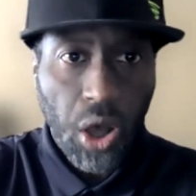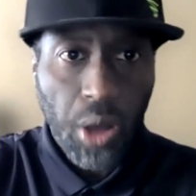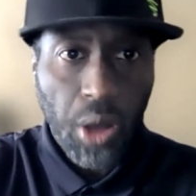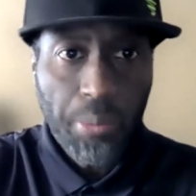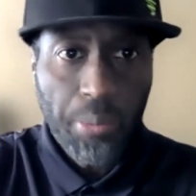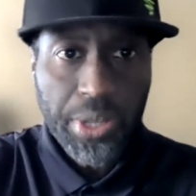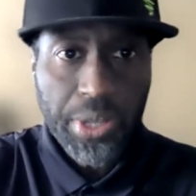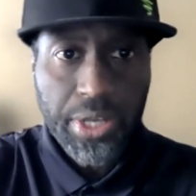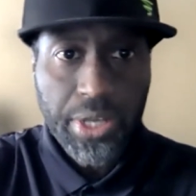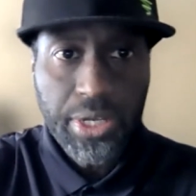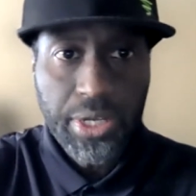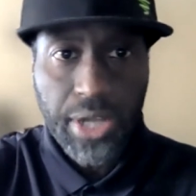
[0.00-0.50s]

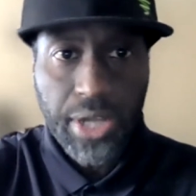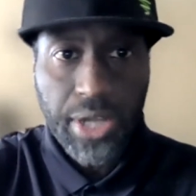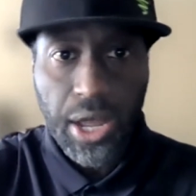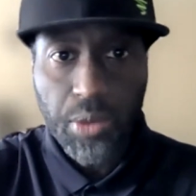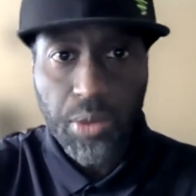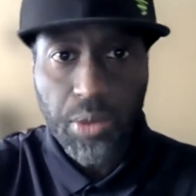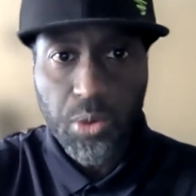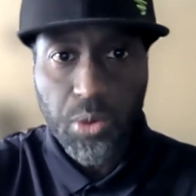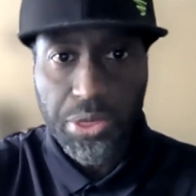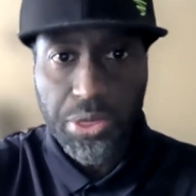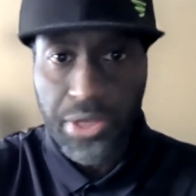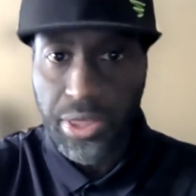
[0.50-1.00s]
all being
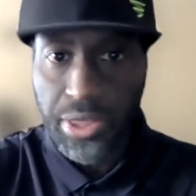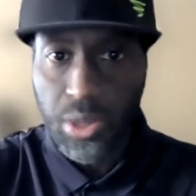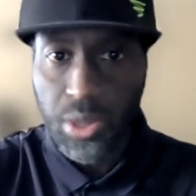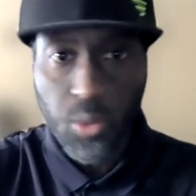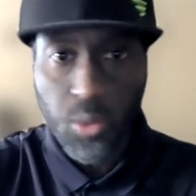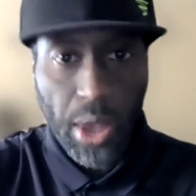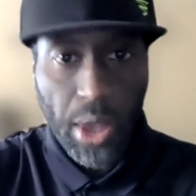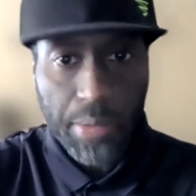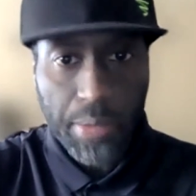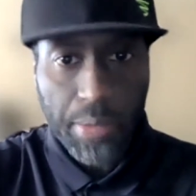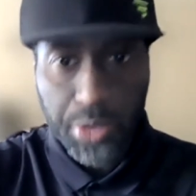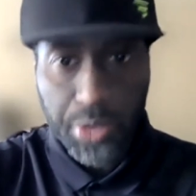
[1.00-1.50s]
done within
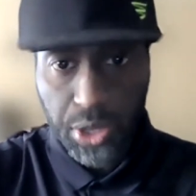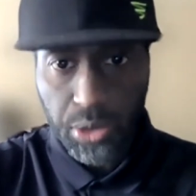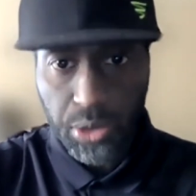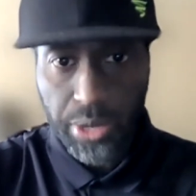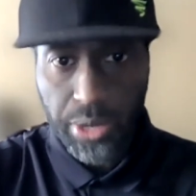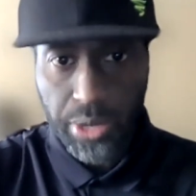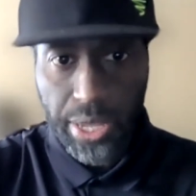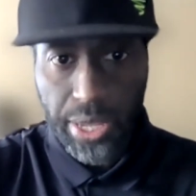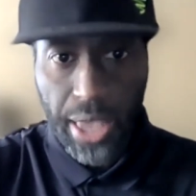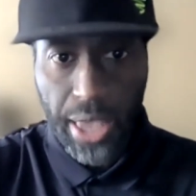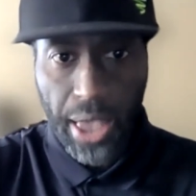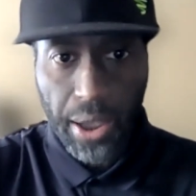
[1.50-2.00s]
the web
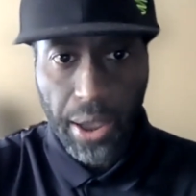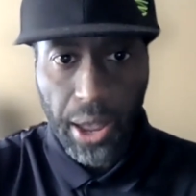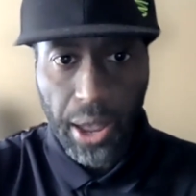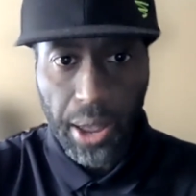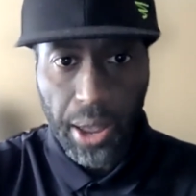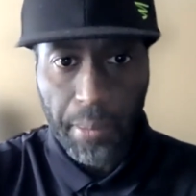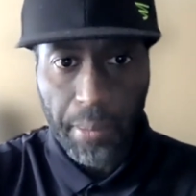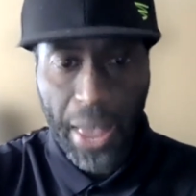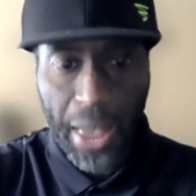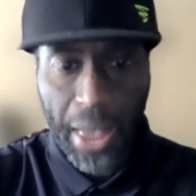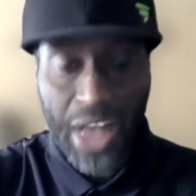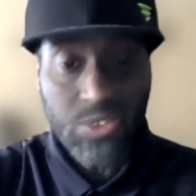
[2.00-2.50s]
GUI,
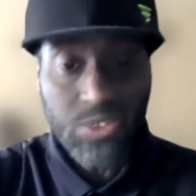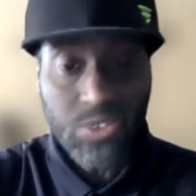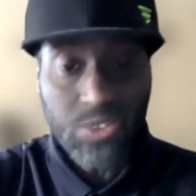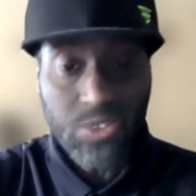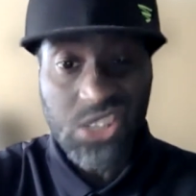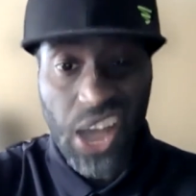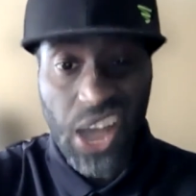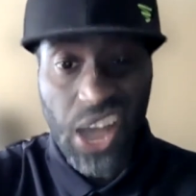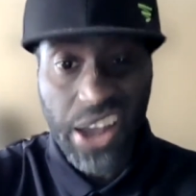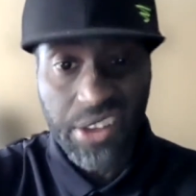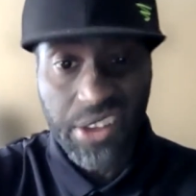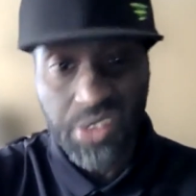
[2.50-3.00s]

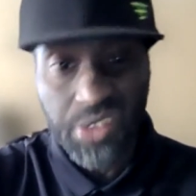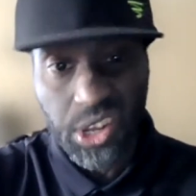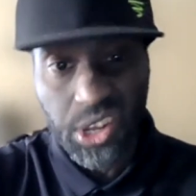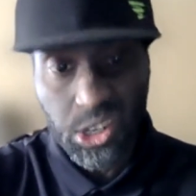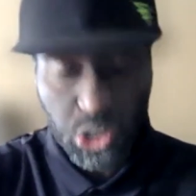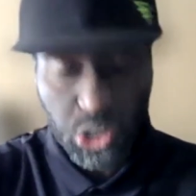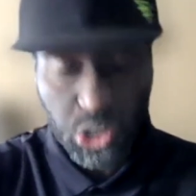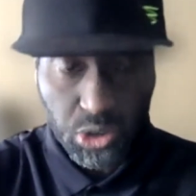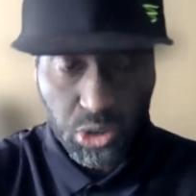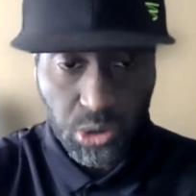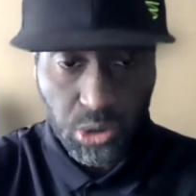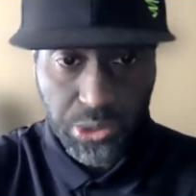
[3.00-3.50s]
outside of
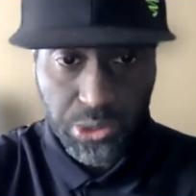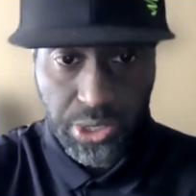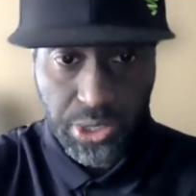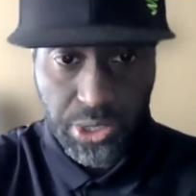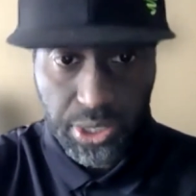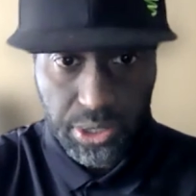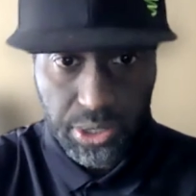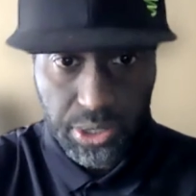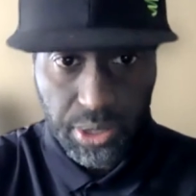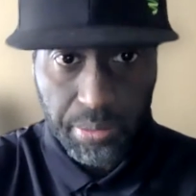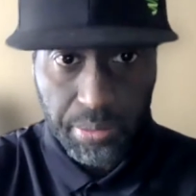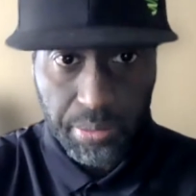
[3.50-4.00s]
the control
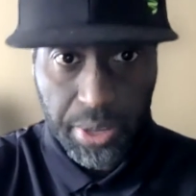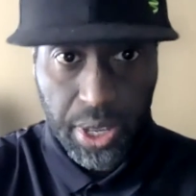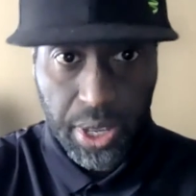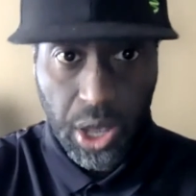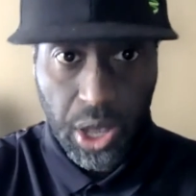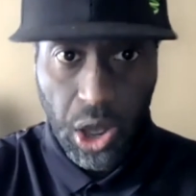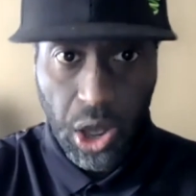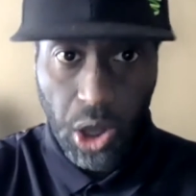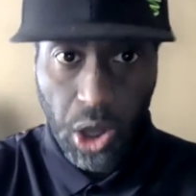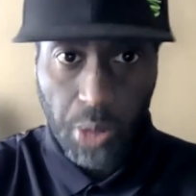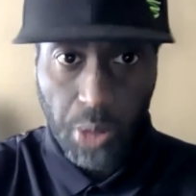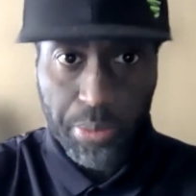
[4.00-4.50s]
system,
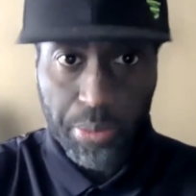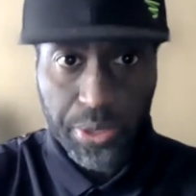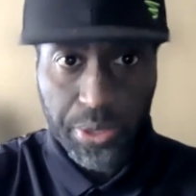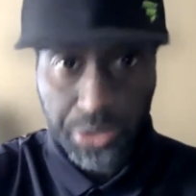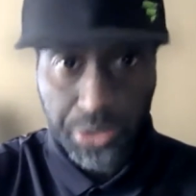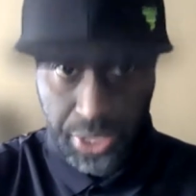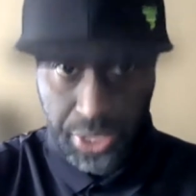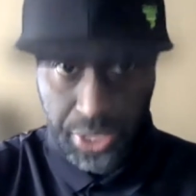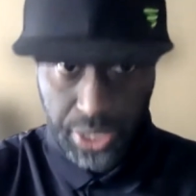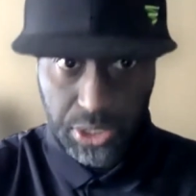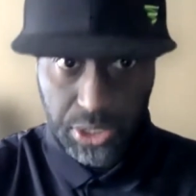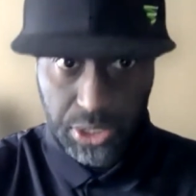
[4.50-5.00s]
all
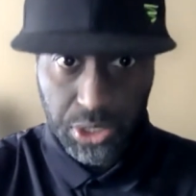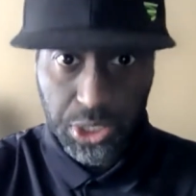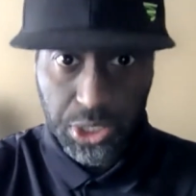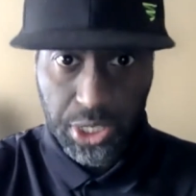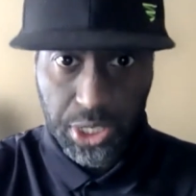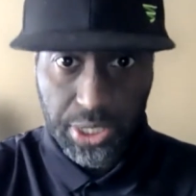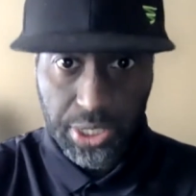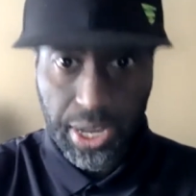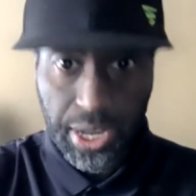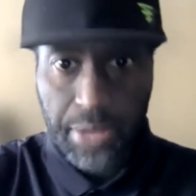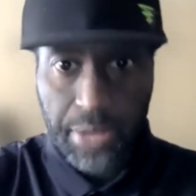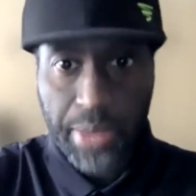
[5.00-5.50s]
built into
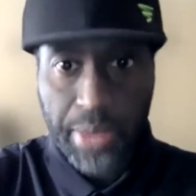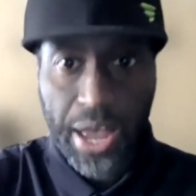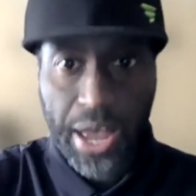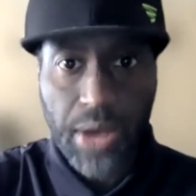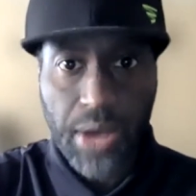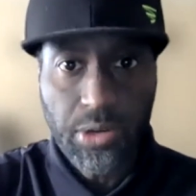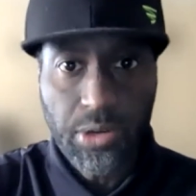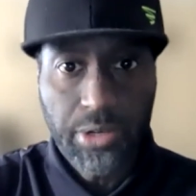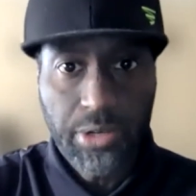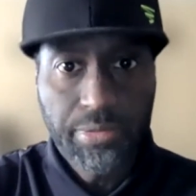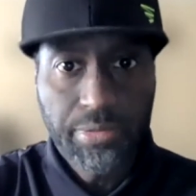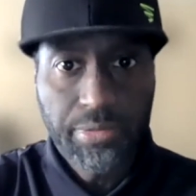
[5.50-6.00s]
Just Add
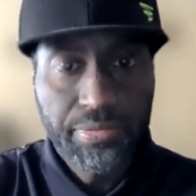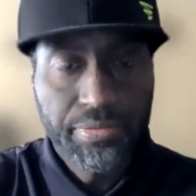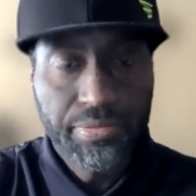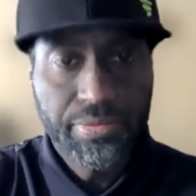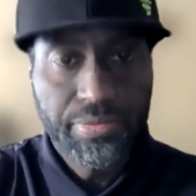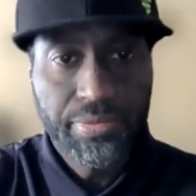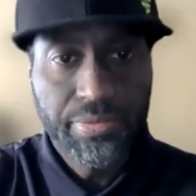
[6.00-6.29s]
Power.